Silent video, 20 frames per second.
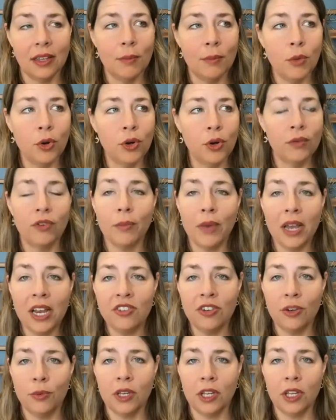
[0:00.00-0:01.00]
and the more
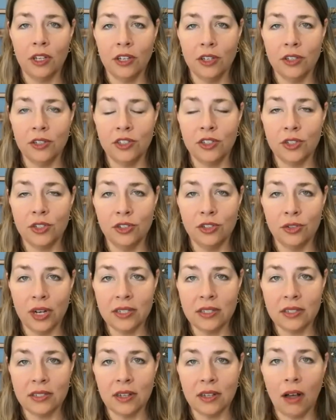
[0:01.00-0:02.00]
information we can use to
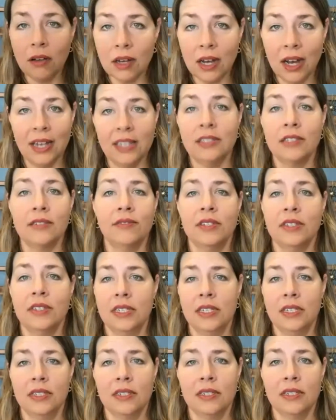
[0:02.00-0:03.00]
address all kinds of
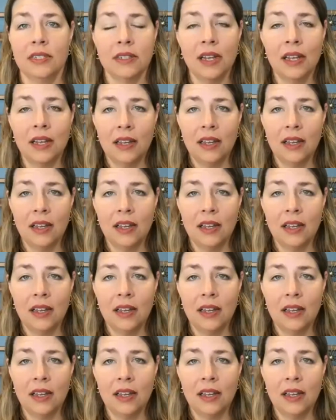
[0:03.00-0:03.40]
diseases,